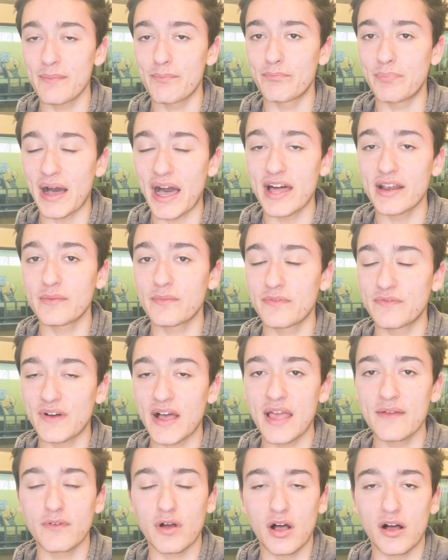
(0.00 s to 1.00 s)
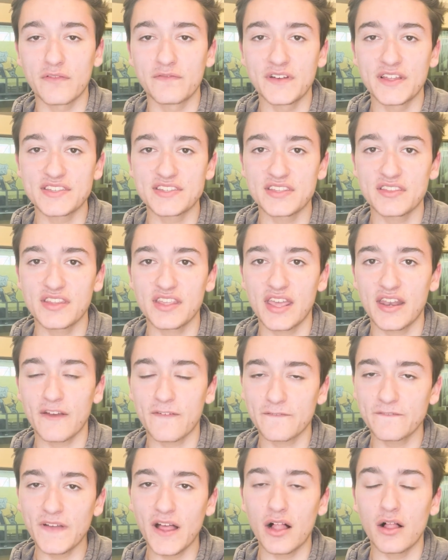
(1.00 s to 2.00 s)
bottom five offense in the
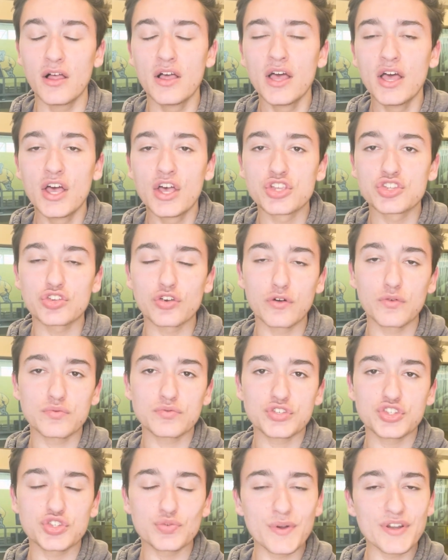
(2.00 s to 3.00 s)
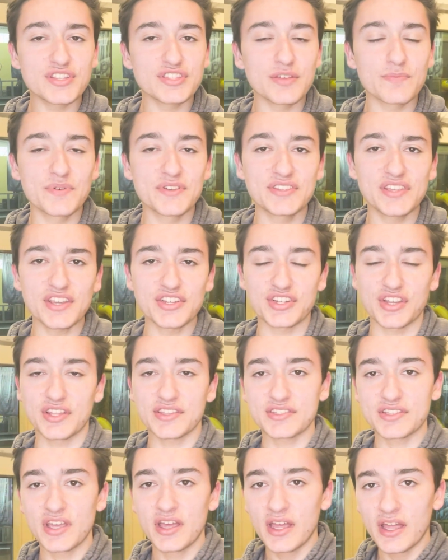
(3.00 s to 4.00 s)
NFL. So switch the
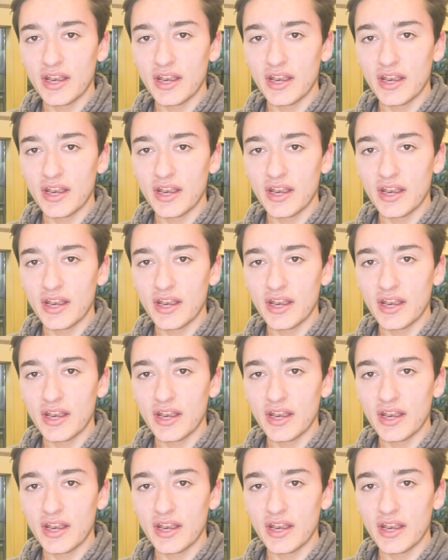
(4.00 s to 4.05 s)
positions.